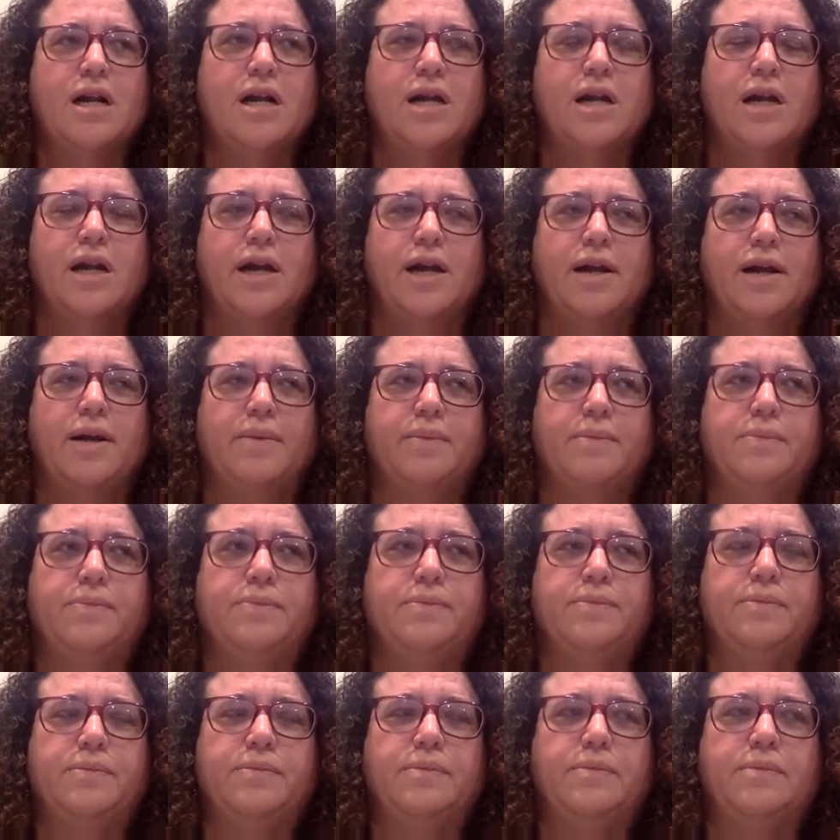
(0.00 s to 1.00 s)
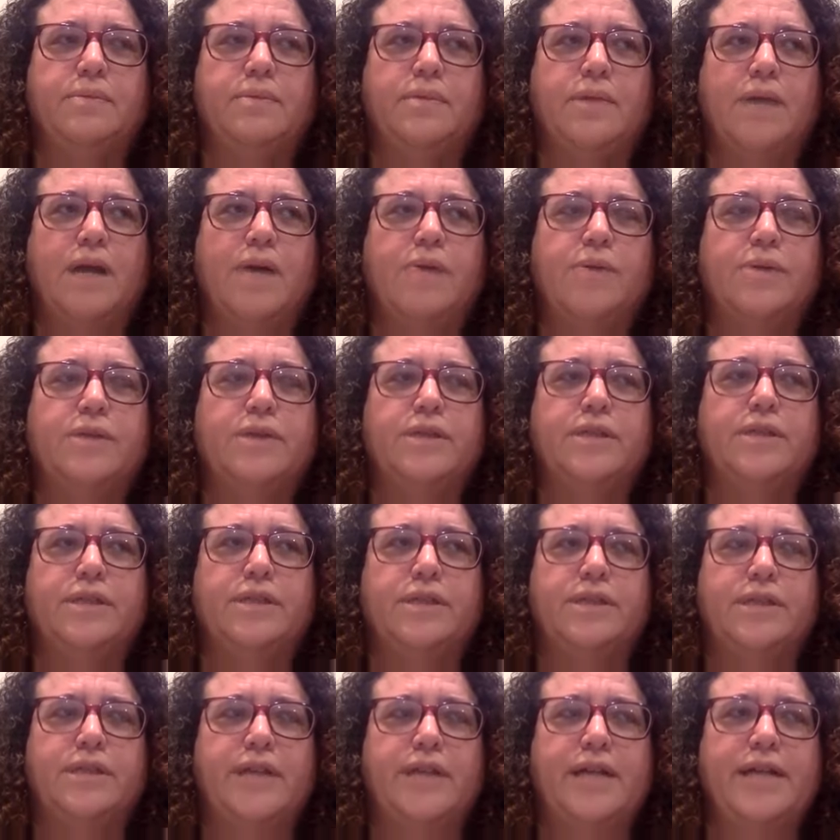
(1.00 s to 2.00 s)
I
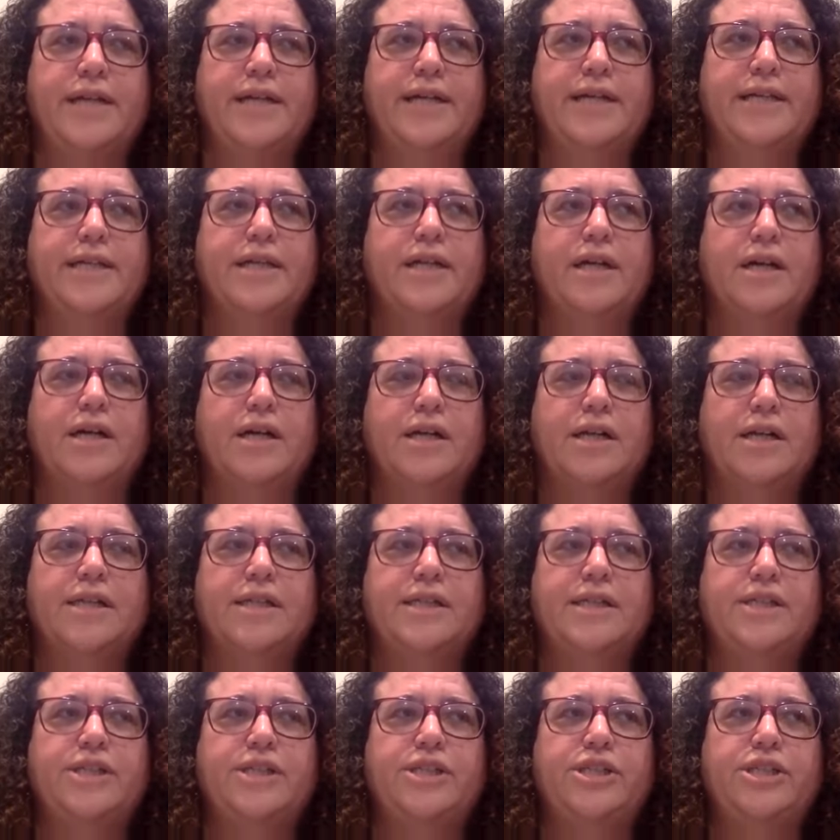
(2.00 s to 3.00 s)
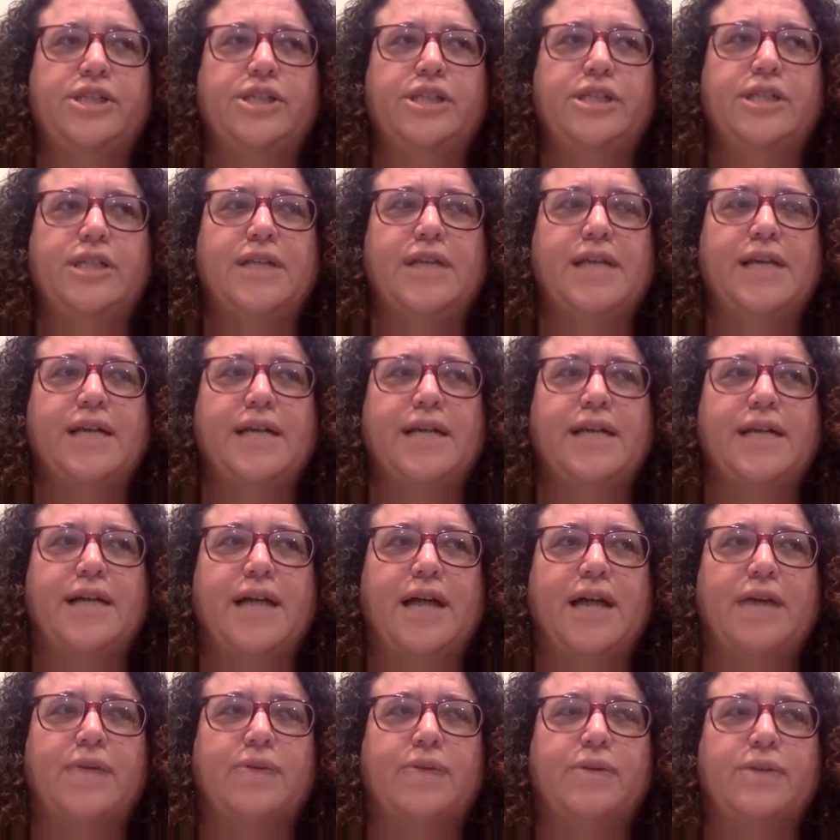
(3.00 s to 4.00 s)
was in college, and
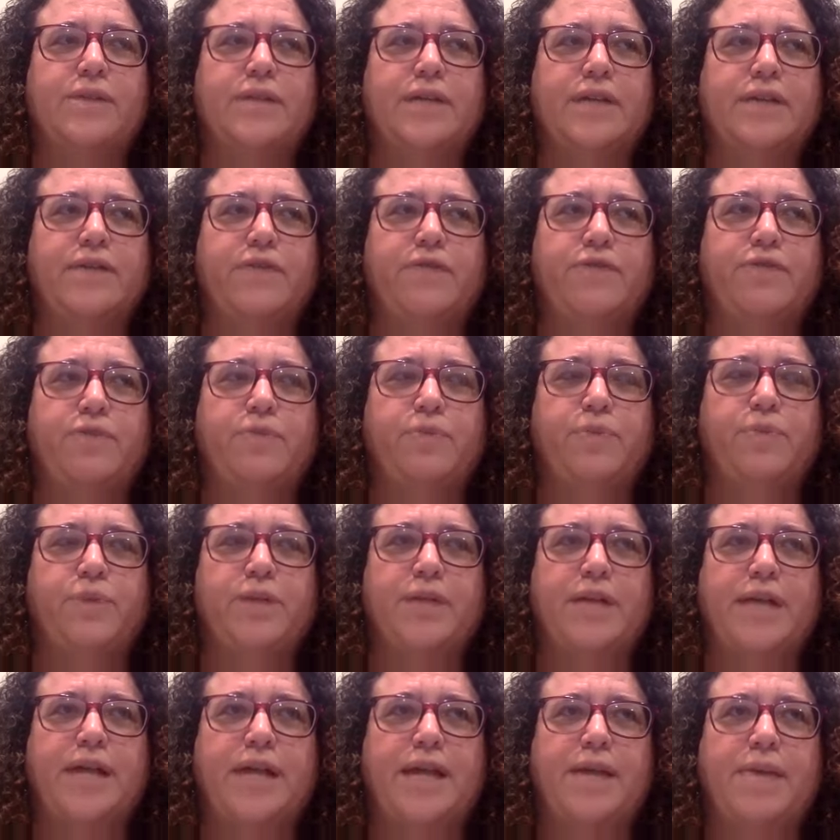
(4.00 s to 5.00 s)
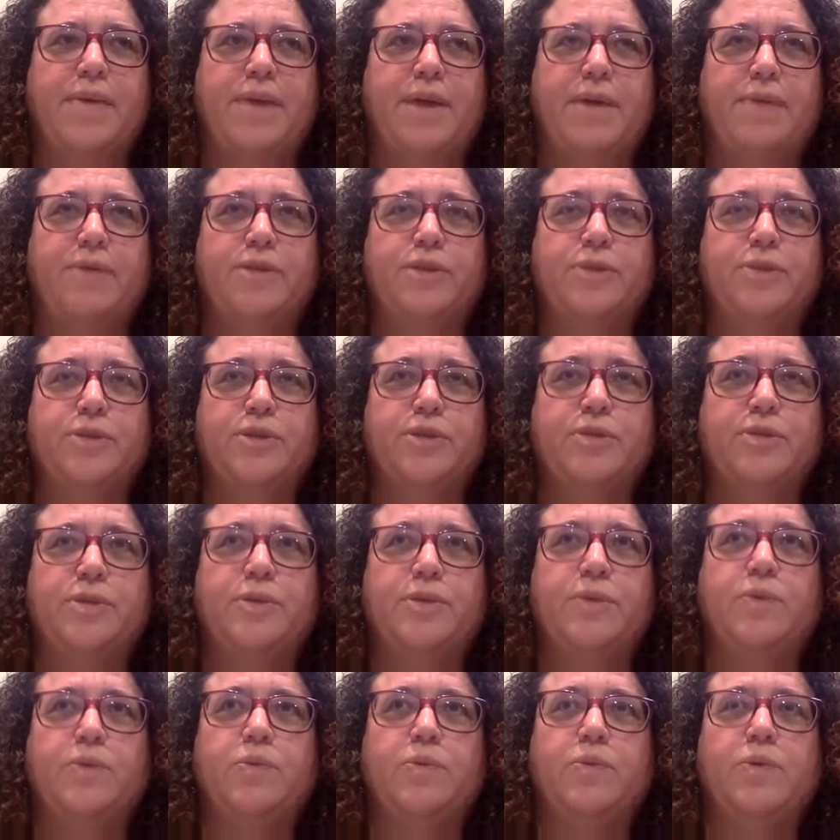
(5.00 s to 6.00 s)
I was at a football game, and I was supposed to
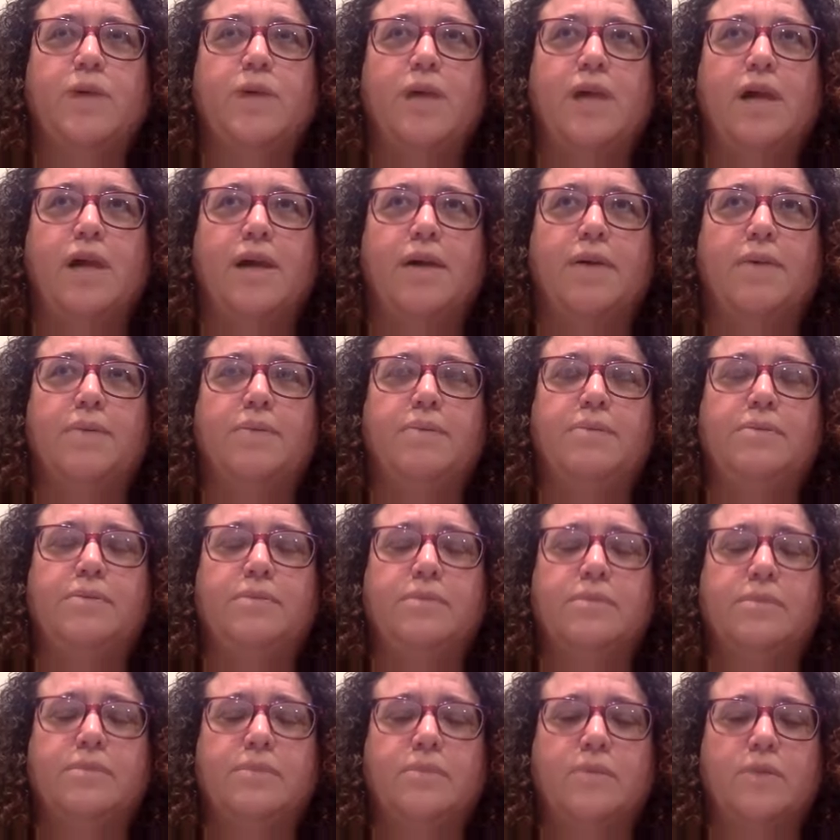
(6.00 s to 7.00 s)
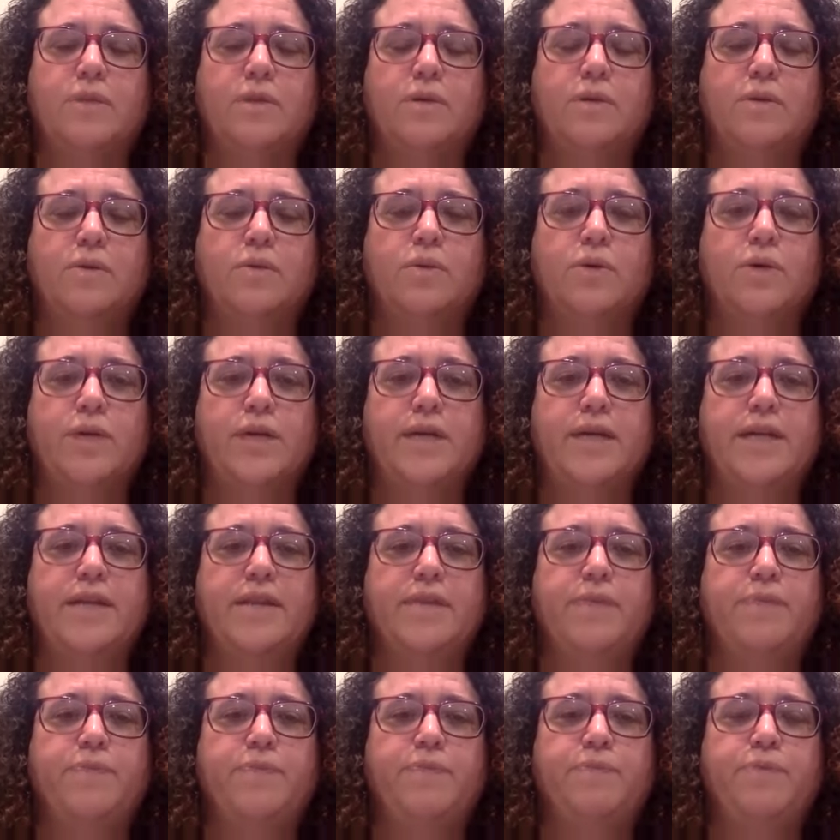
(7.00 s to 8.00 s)
be working
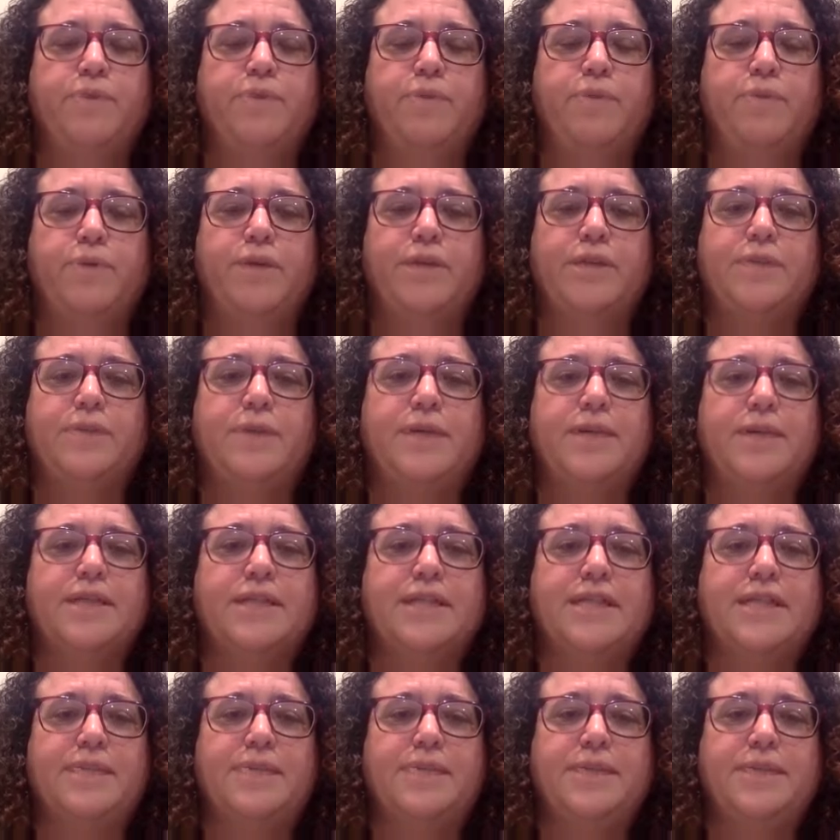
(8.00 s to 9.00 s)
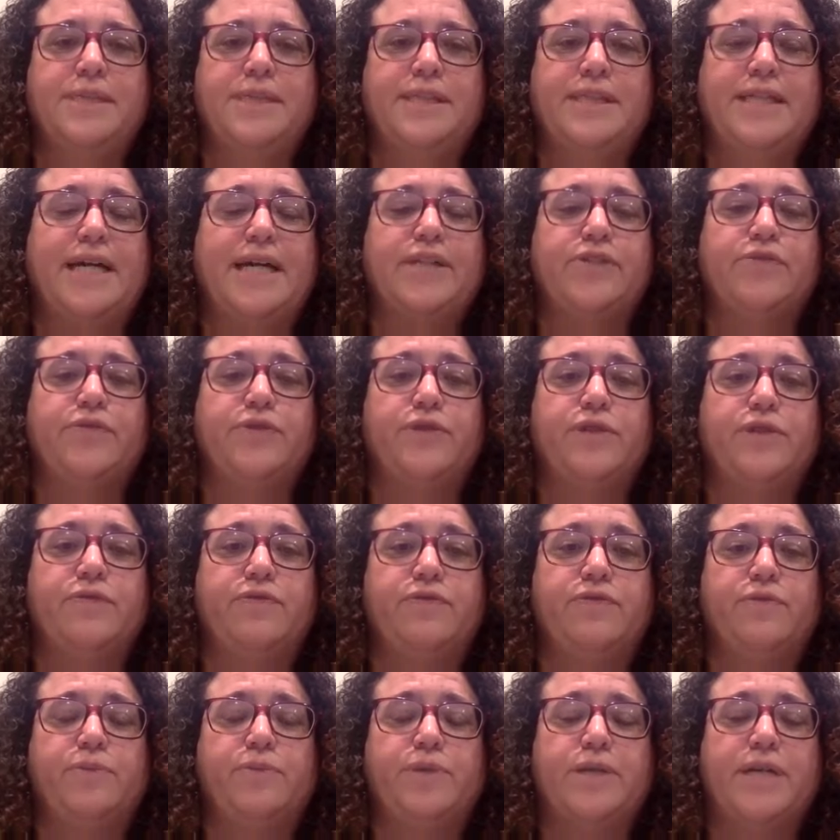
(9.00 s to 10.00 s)
in the press box, keeping stats for the
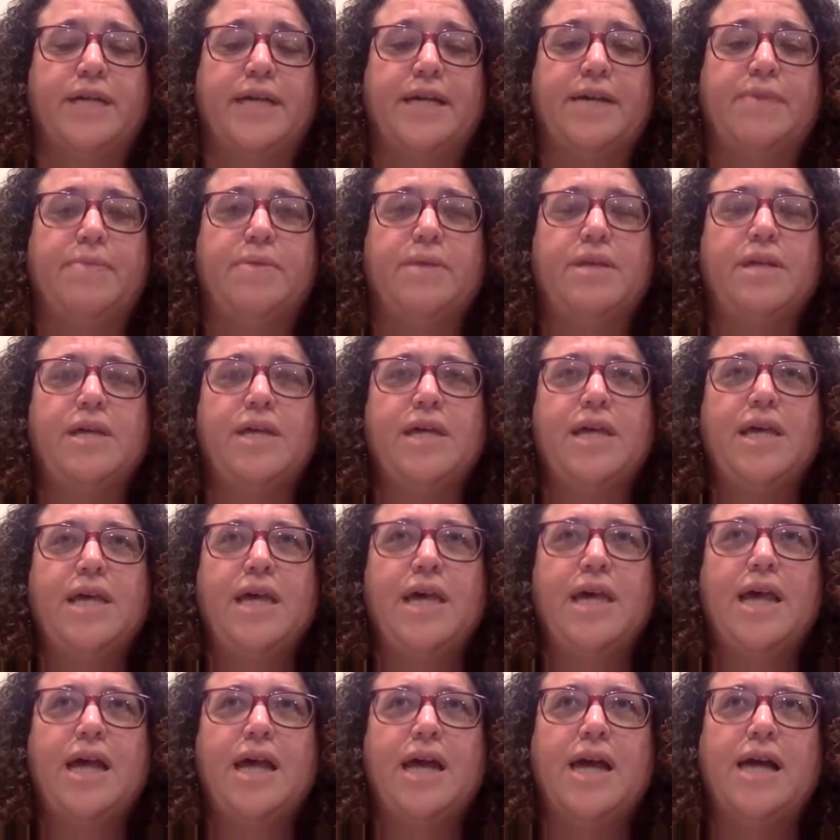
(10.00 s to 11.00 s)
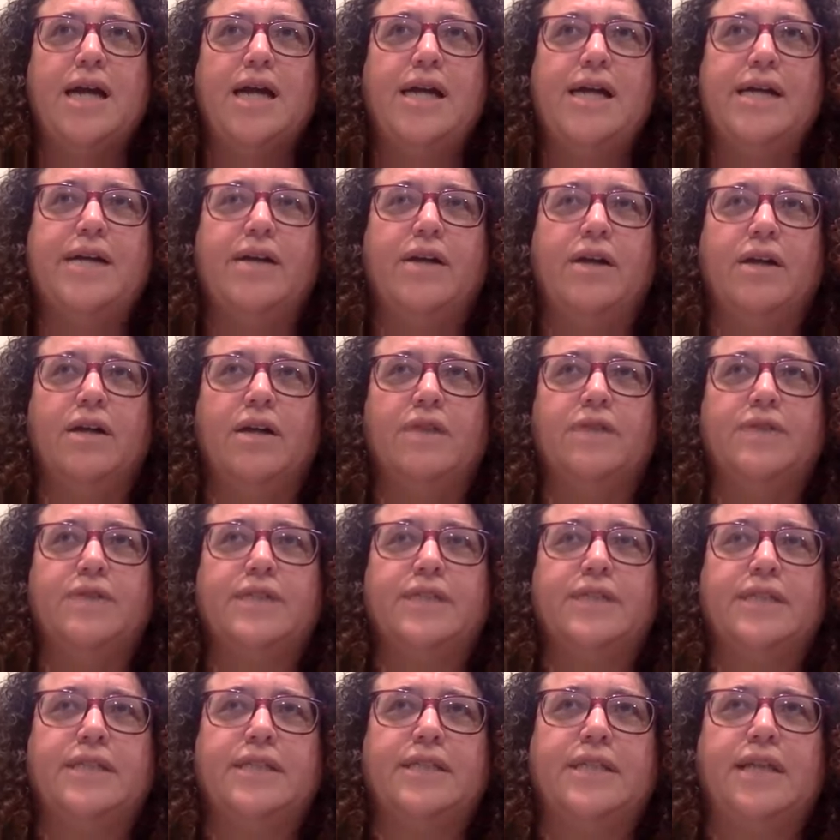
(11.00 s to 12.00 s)
football game. And all of a
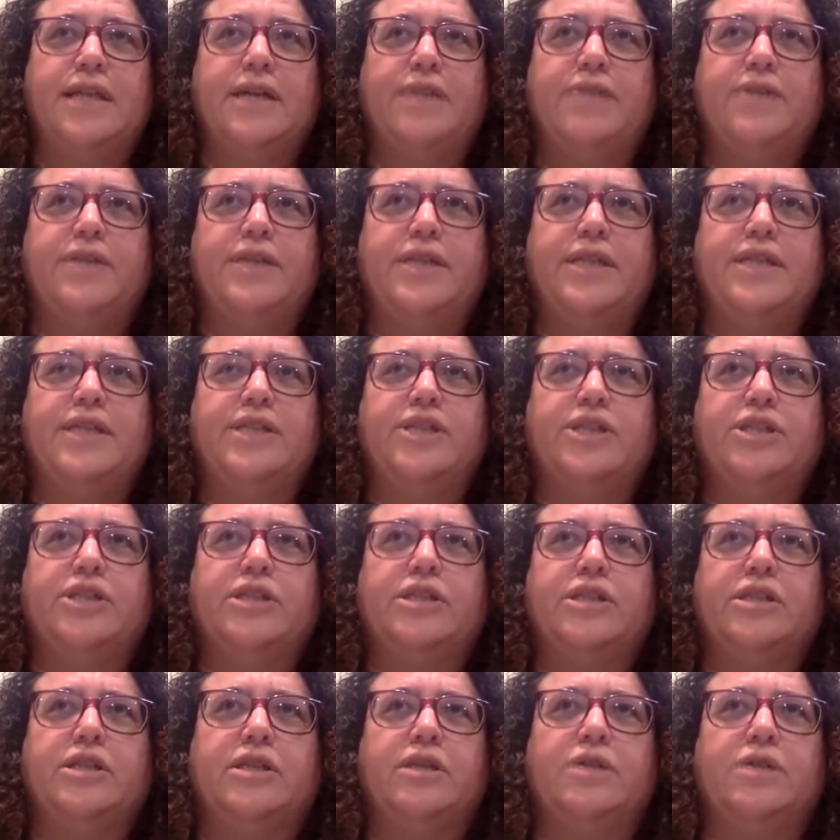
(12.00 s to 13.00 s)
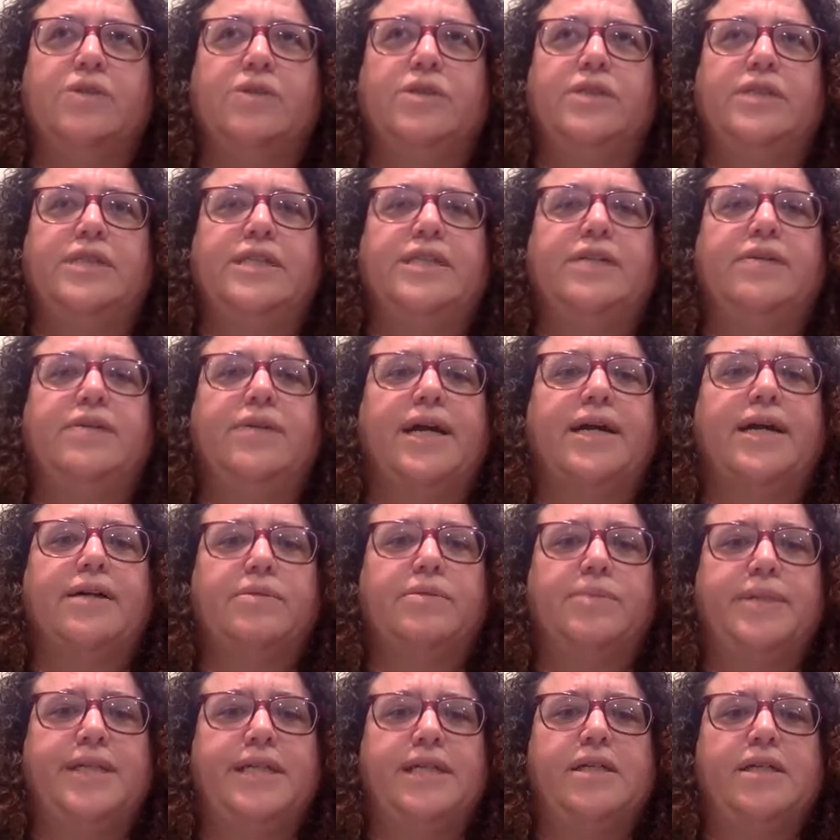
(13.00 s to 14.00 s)
sudden, everything just closed in
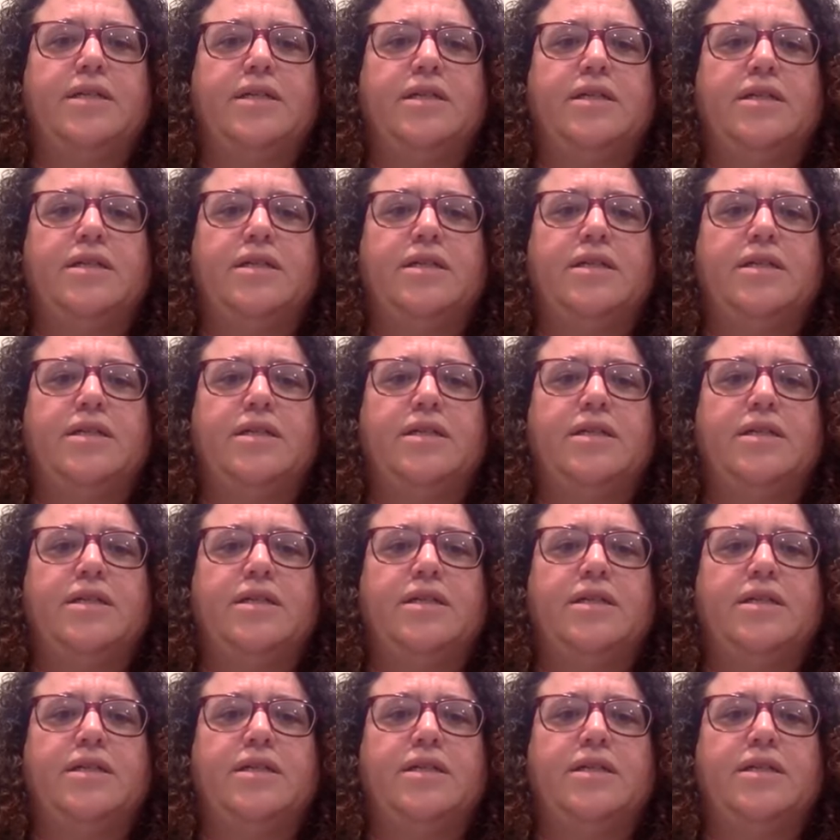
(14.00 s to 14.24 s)
around me.